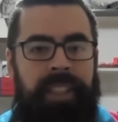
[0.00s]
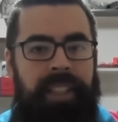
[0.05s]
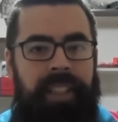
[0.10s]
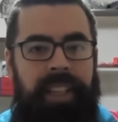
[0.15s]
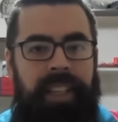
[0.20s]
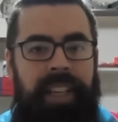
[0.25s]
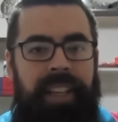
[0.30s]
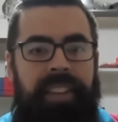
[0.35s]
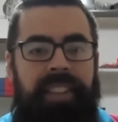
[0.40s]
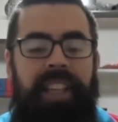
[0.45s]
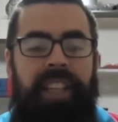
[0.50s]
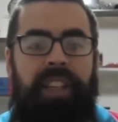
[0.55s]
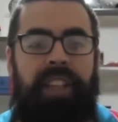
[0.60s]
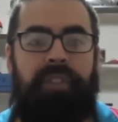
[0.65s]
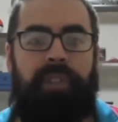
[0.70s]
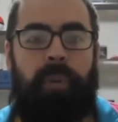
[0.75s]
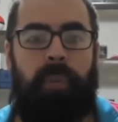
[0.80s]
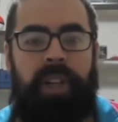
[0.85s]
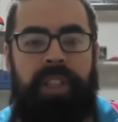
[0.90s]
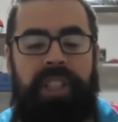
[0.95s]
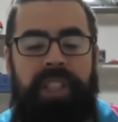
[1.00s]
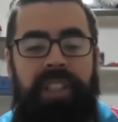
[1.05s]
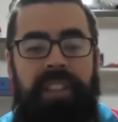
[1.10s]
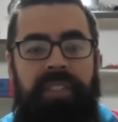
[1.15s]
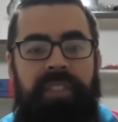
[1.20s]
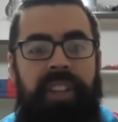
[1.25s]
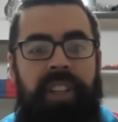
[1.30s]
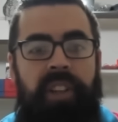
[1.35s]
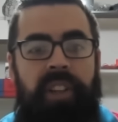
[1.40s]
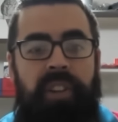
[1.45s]
Hey, thank you for watching
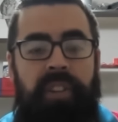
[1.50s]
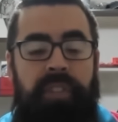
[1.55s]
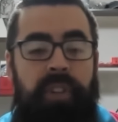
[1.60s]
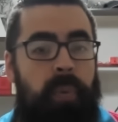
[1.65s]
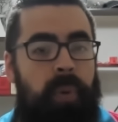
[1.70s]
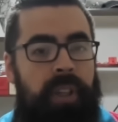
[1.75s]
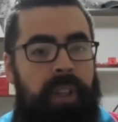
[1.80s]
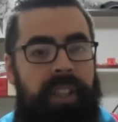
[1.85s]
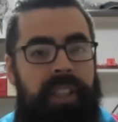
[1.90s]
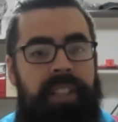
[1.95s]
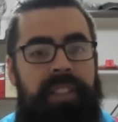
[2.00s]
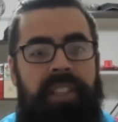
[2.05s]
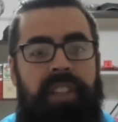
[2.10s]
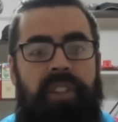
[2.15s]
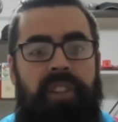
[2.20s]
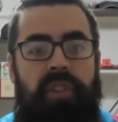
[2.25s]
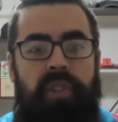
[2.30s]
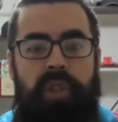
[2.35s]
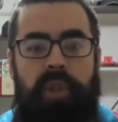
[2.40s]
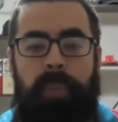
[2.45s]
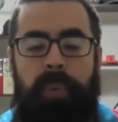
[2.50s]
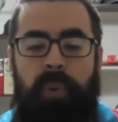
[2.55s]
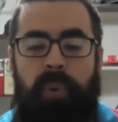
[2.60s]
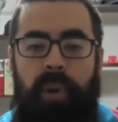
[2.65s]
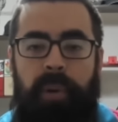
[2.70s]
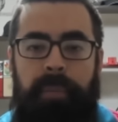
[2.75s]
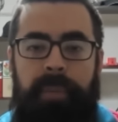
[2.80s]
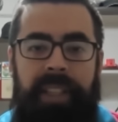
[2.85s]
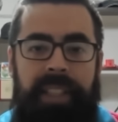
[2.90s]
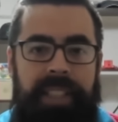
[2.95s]
the video, and if you want to continue to
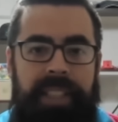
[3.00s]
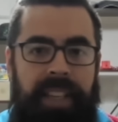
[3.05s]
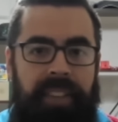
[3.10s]
support me,